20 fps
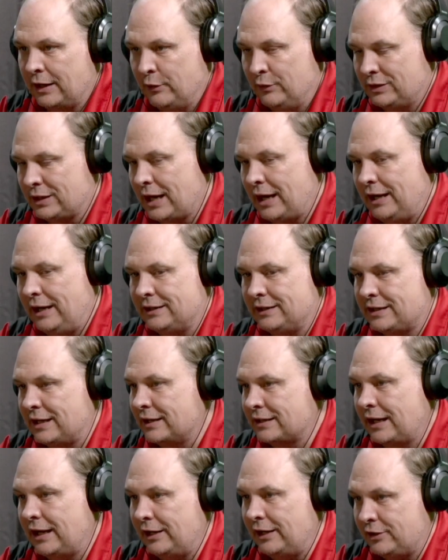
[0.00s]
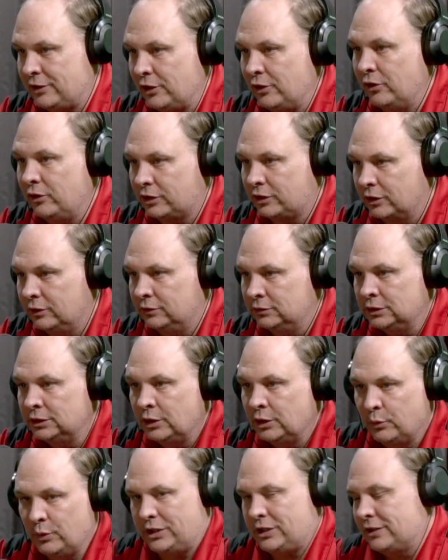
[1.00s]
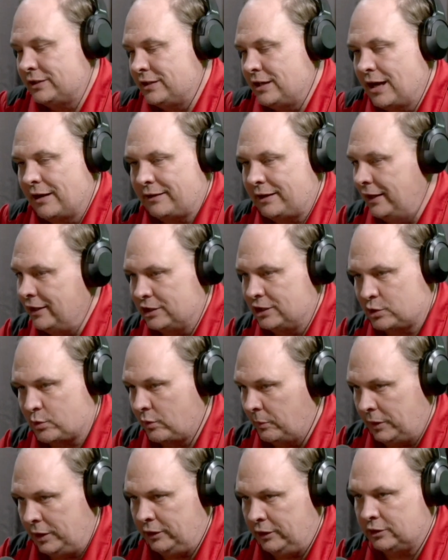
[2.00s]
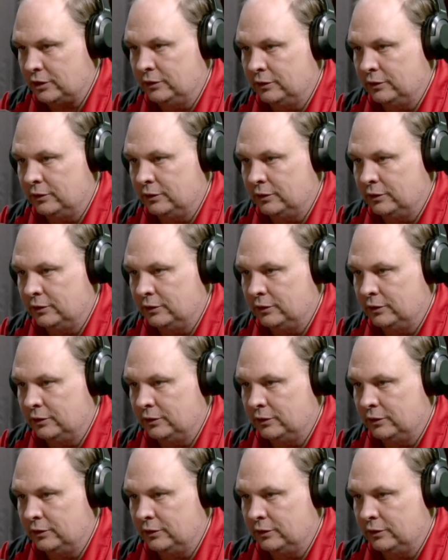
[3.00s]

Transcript: was 86-82, so which is nothing in swimming. So